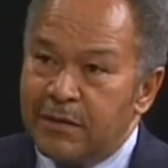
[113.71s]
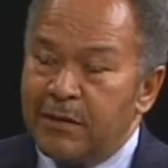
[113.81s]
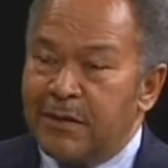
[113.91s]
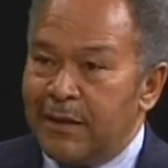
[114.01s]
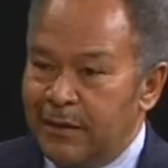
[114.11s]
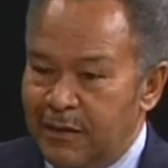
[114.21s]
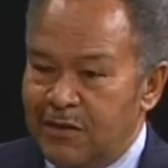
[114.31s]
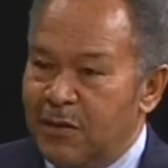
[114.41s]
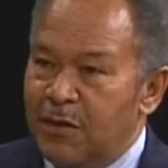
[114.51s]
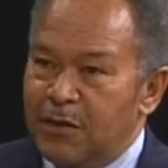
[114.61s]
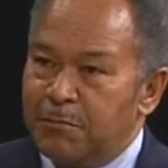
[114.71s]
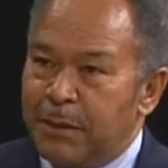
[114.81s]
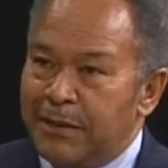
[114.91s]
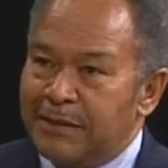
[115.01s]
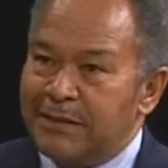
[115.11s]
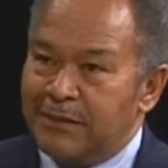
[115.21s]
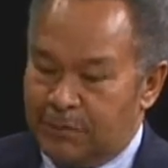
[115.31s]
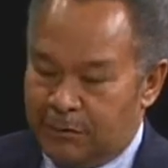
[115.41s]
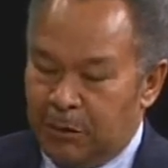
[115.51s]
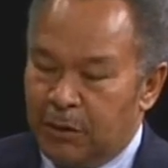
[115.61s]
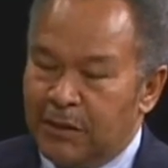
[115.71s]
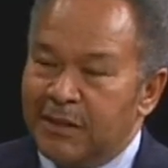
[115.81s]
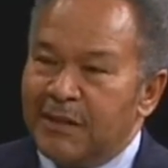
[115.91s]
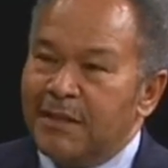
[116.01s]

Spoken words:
she'd take these large pots, or smaller,